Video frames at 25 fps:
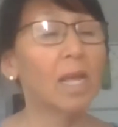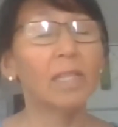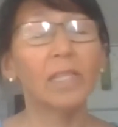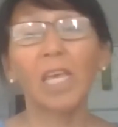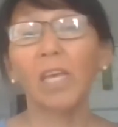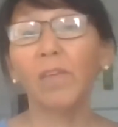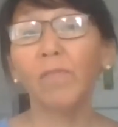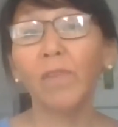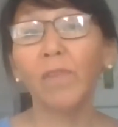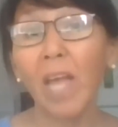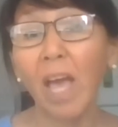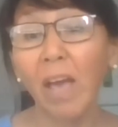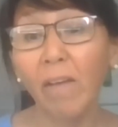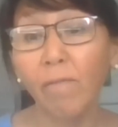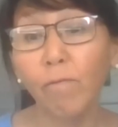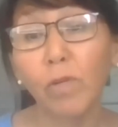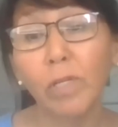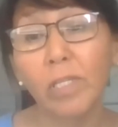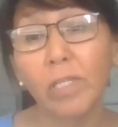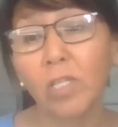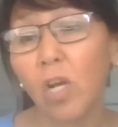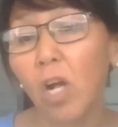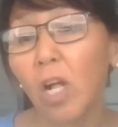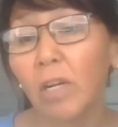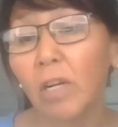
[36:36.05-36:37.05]
They even have
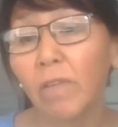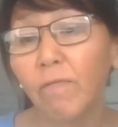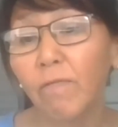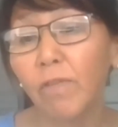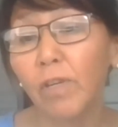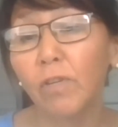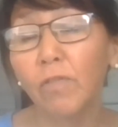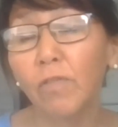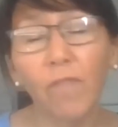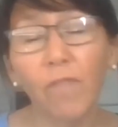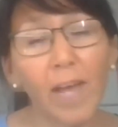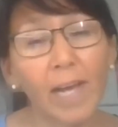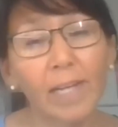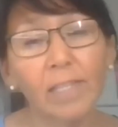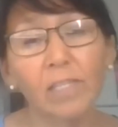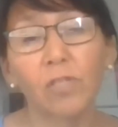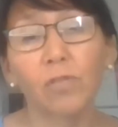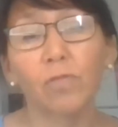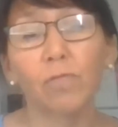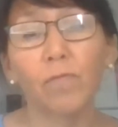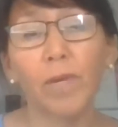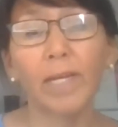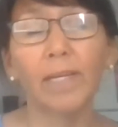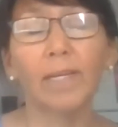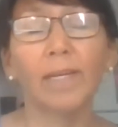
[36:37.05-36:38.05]
what's called Fear
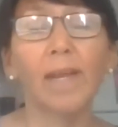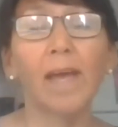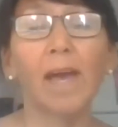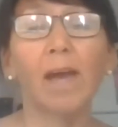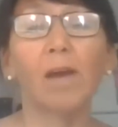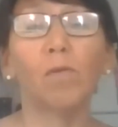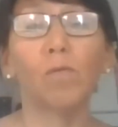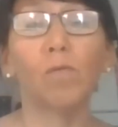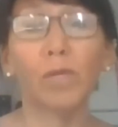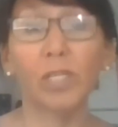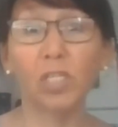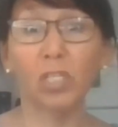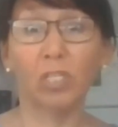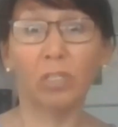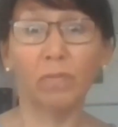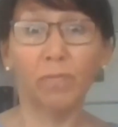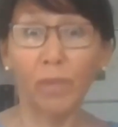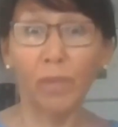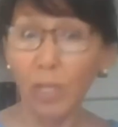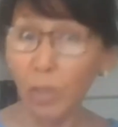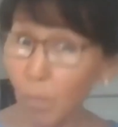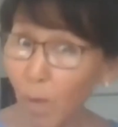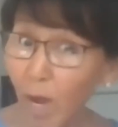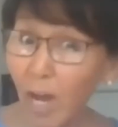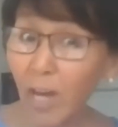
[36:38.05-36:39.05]
Factor right now, which is
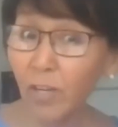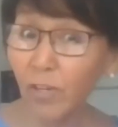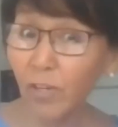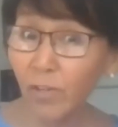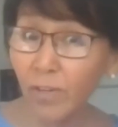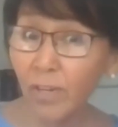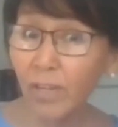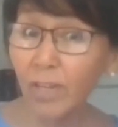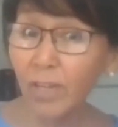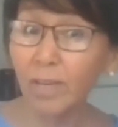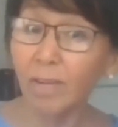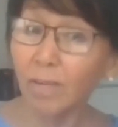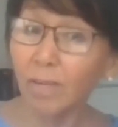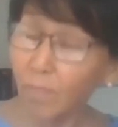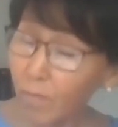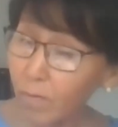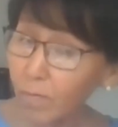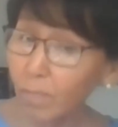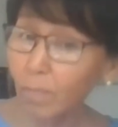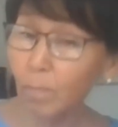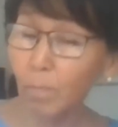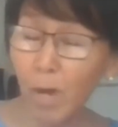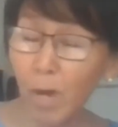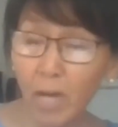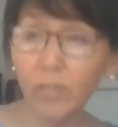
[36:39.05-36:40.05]
very
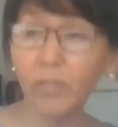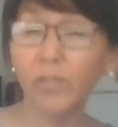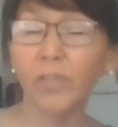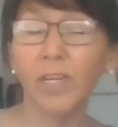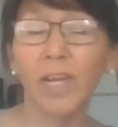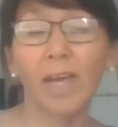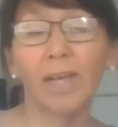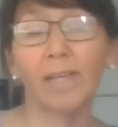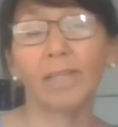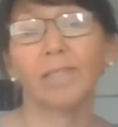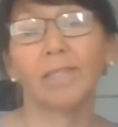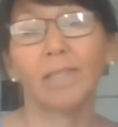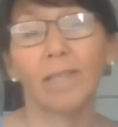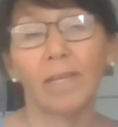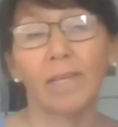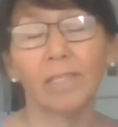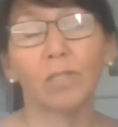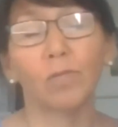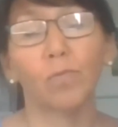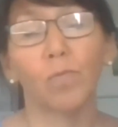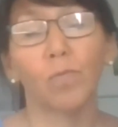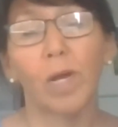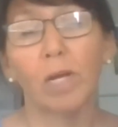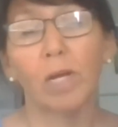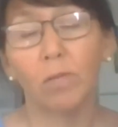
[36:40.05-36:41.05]
modernized
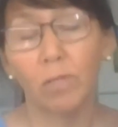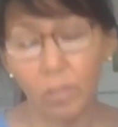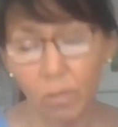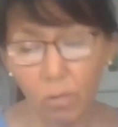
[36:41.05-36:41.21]
as well.